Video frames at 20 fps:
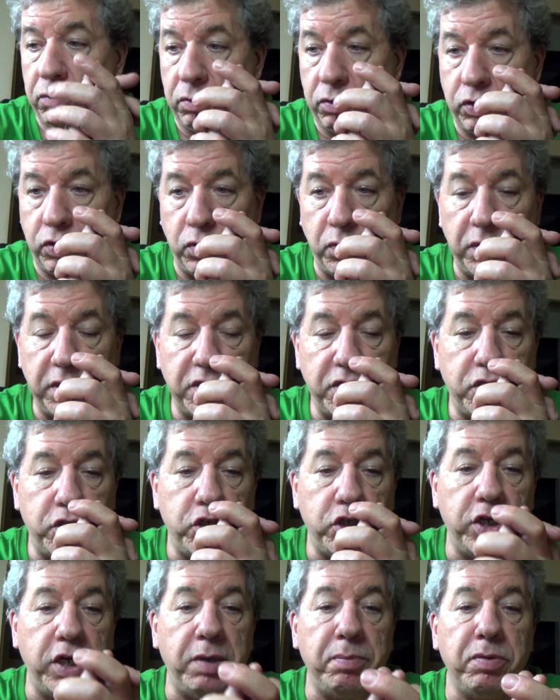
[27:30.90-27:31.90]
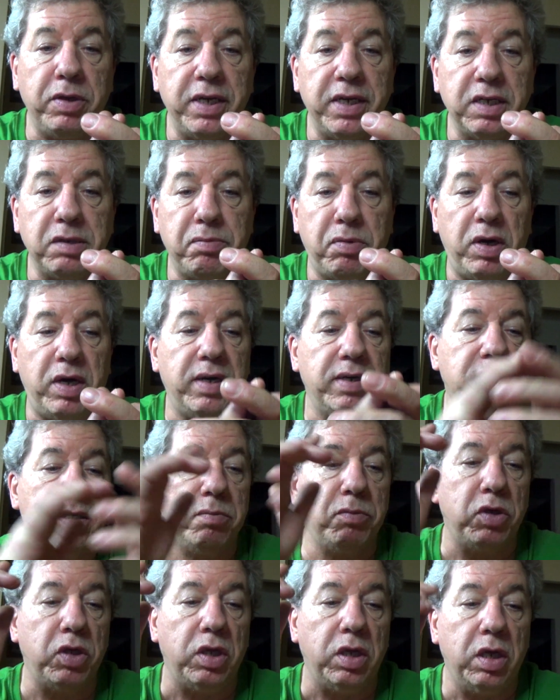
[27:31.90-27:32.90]
do it as cheaply as
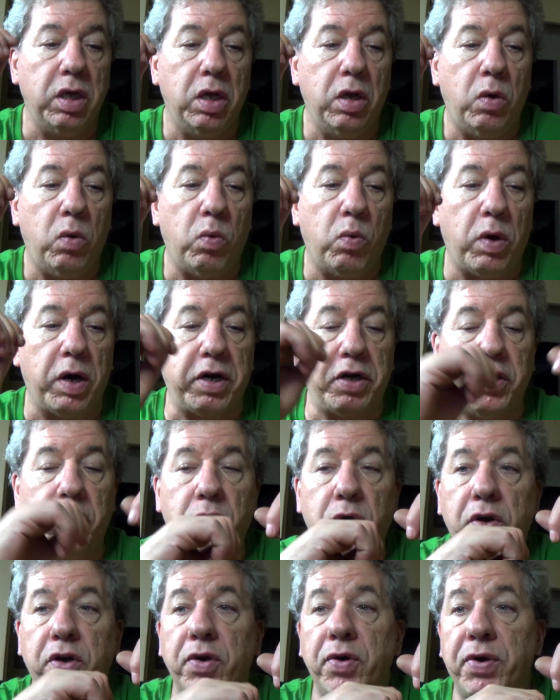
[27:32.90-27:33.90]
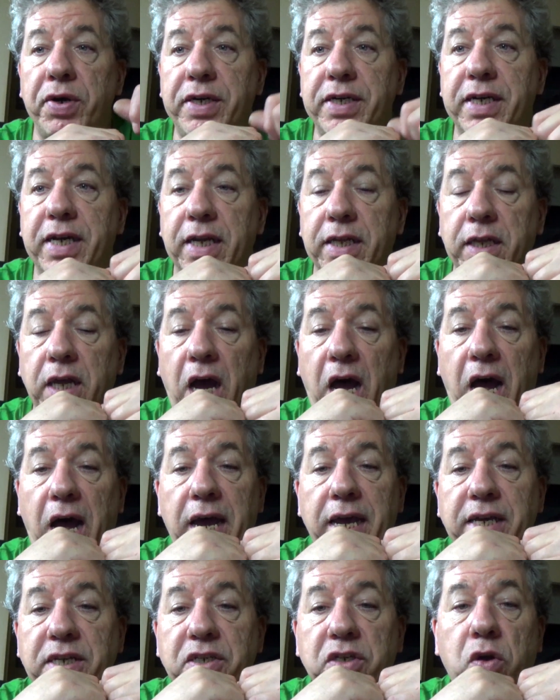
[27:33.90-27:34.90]
possible where you're going to get the
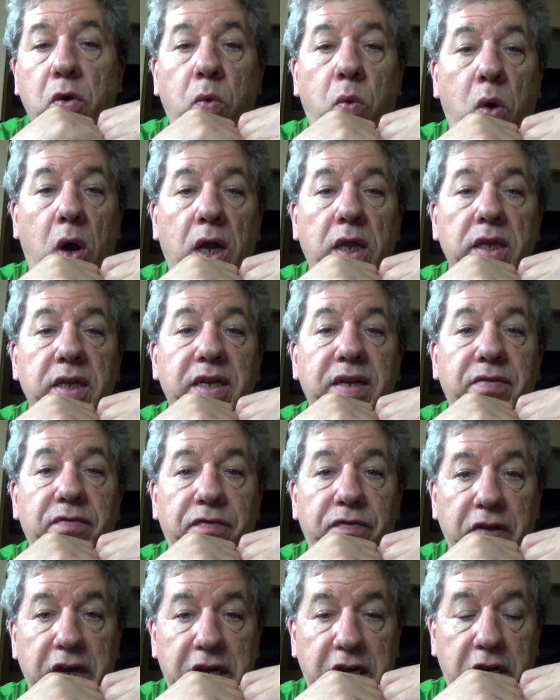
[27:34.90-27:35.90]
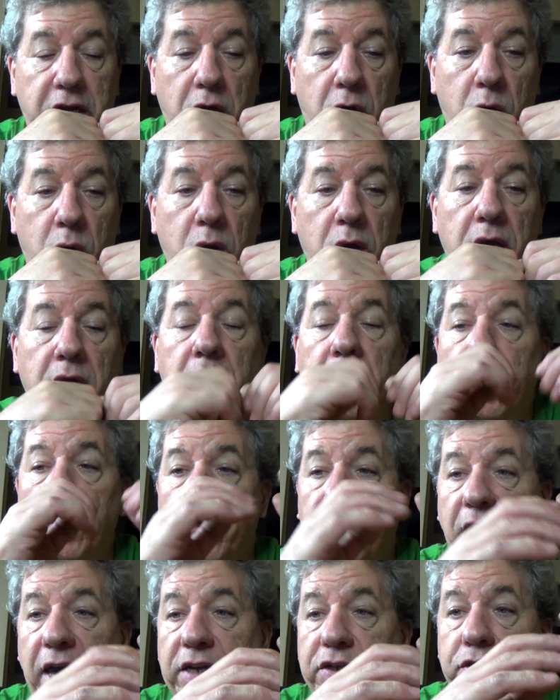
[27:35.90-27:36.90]
highest quality video
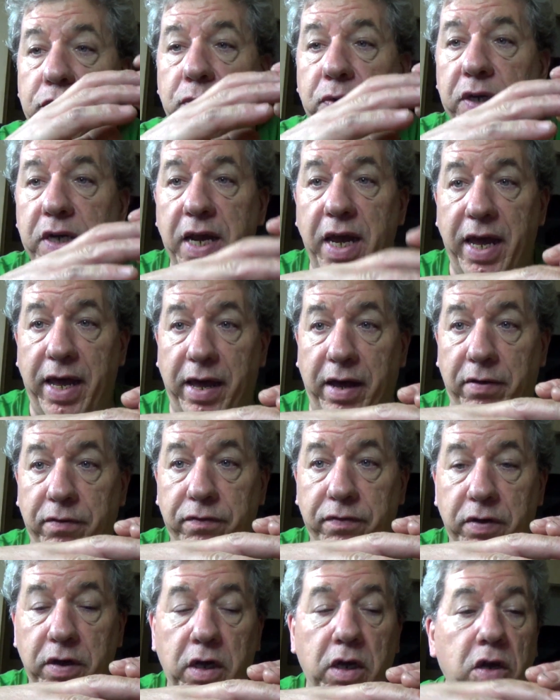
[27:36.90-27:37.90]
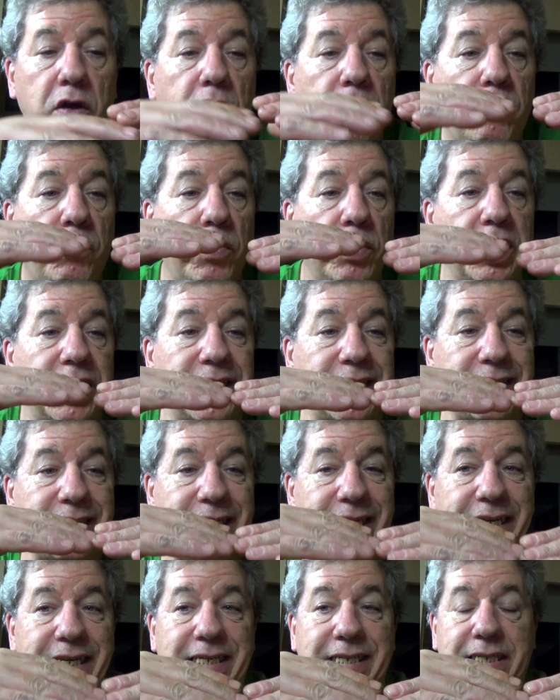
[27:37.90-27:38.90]
that you can have for the
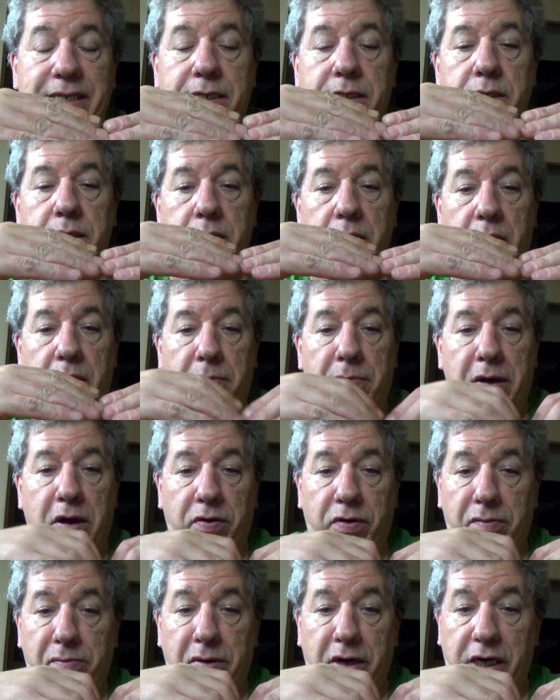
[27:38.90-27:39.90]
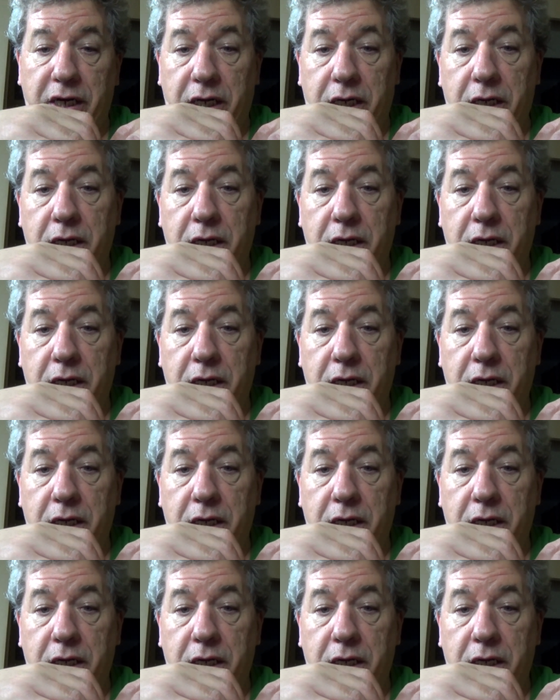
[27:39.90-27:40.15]
least amount of money.